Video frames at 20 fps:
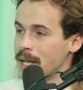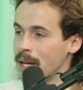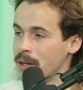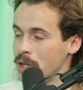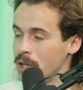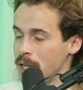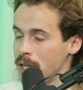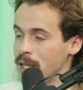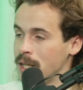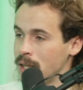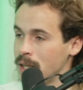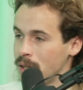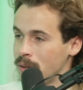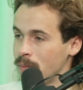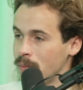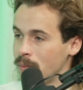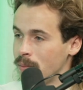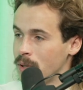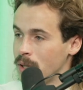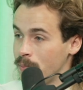Jesus
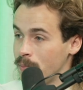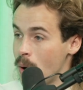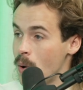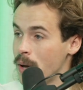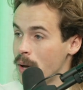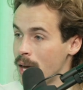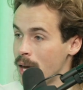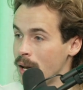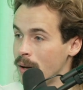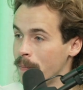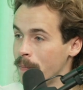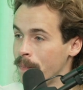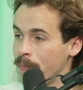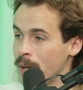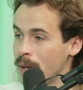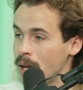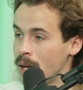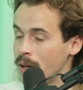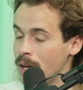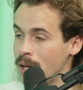spoke in
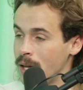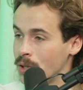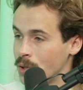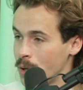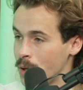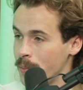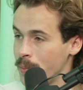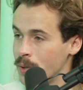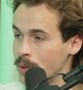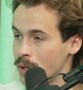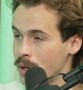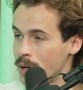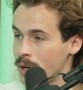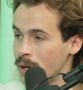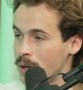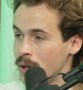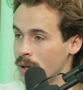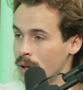Scripture.